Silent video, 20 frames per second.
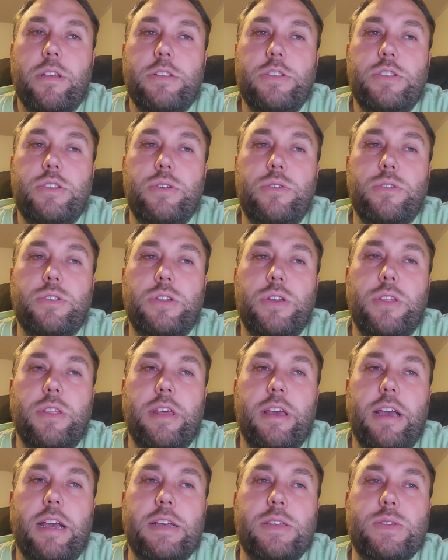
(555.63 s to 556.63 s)
Due to
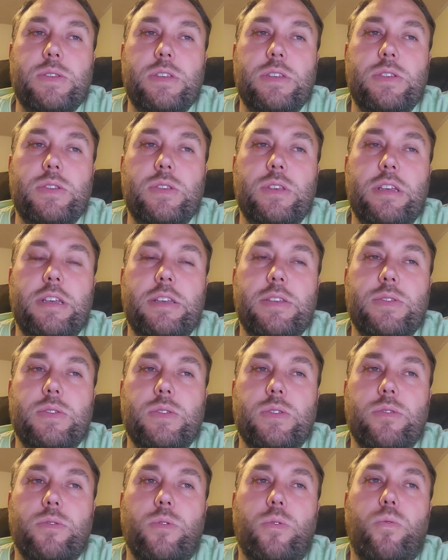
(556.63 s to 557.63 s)
the
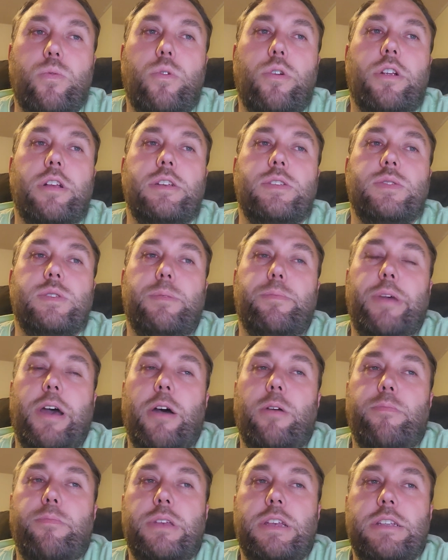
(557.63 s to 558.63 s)
SEC's worries
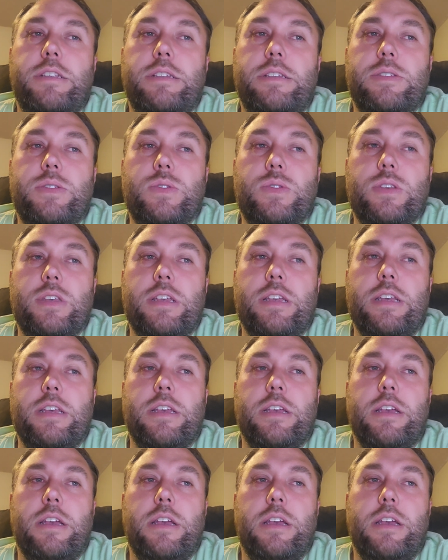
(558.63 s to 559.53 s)
about BTC